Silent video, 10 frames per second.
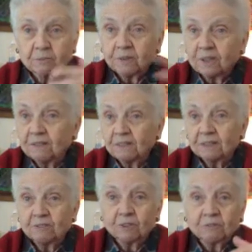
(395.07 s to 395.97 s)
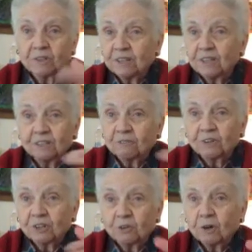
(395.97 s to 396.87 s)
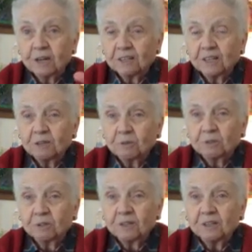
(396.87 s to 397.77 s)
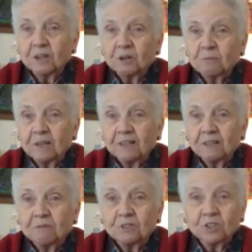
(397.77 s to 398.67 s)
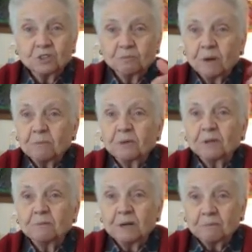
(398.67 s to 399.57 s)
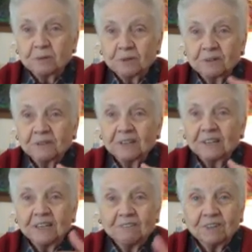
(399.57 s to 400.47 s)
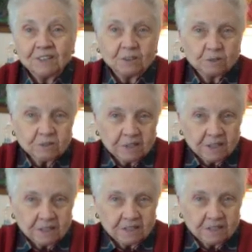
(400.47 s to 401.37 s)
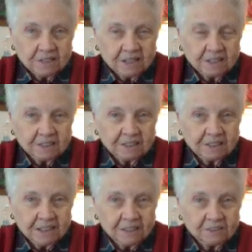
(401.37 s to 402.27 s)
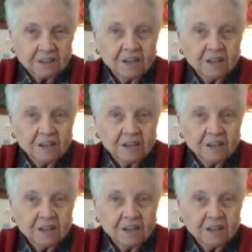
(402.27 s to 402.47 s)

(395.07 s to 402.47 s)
We lived in a very quiet neighborhood, but it was just bumper to bumper, even in those days in that little town,